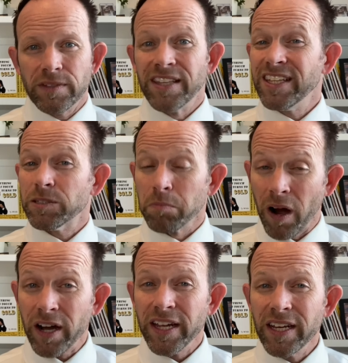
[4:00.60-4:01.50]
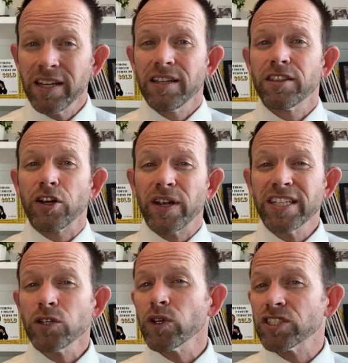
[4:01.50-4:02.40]
In this market, there
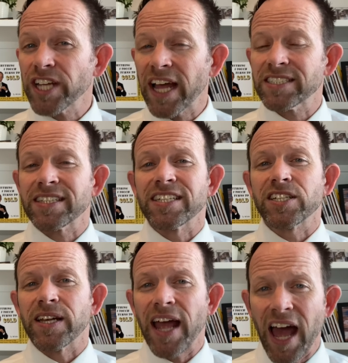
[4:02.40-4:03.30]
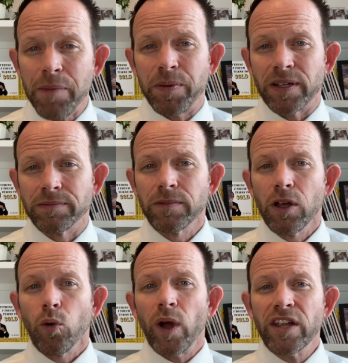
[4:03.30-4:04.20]
is a real chance that this could happen.
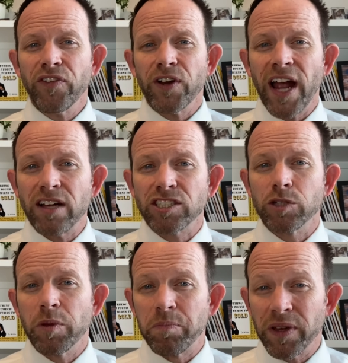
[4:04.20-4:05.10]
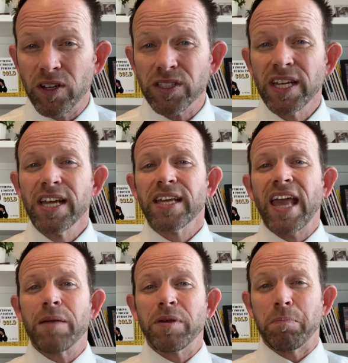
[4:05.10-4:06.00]
Waiting for your house to be built
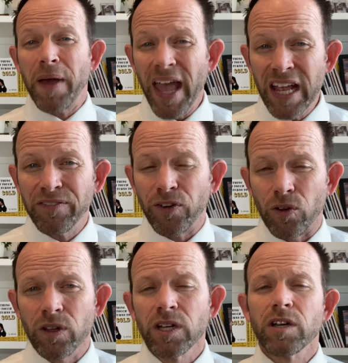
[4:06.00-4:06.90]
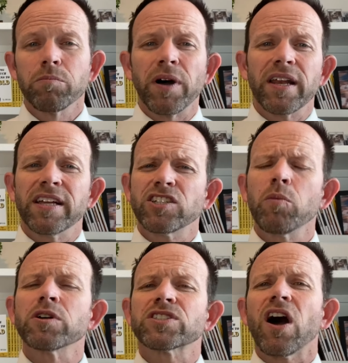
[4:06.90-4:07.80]
can be painful, but it's
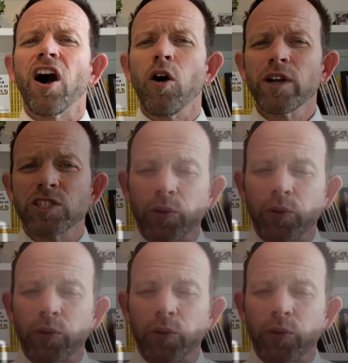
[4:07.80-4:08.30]
almost always